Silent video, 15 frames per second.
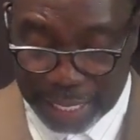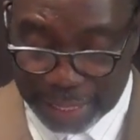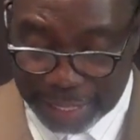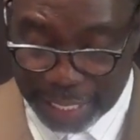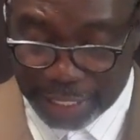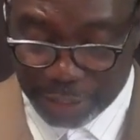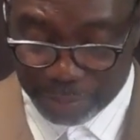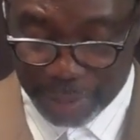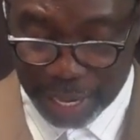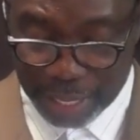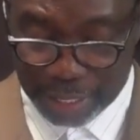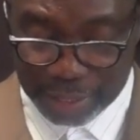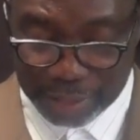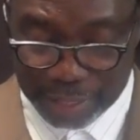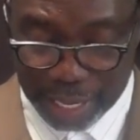This
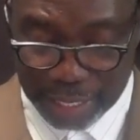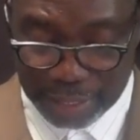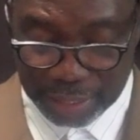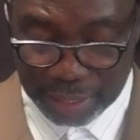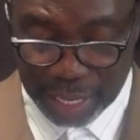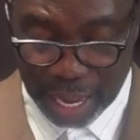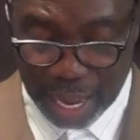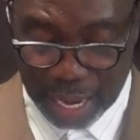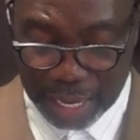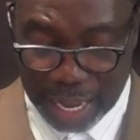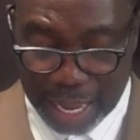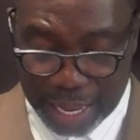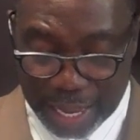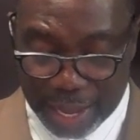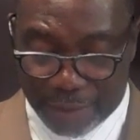man is saying to God,
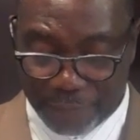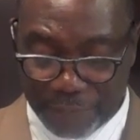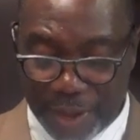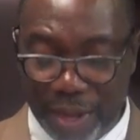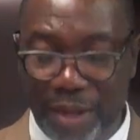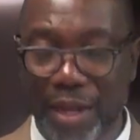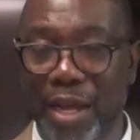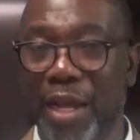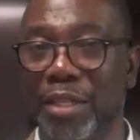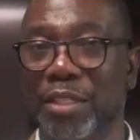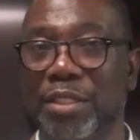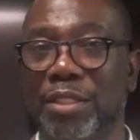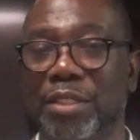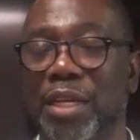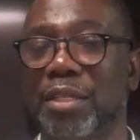he felt
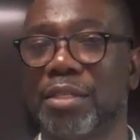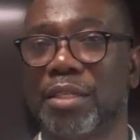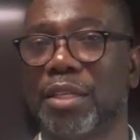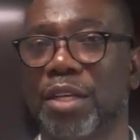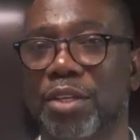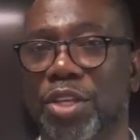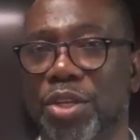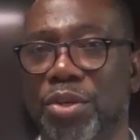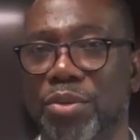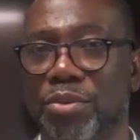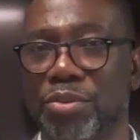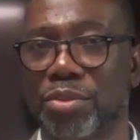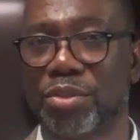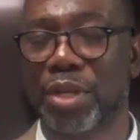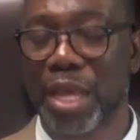unjustly
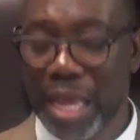accused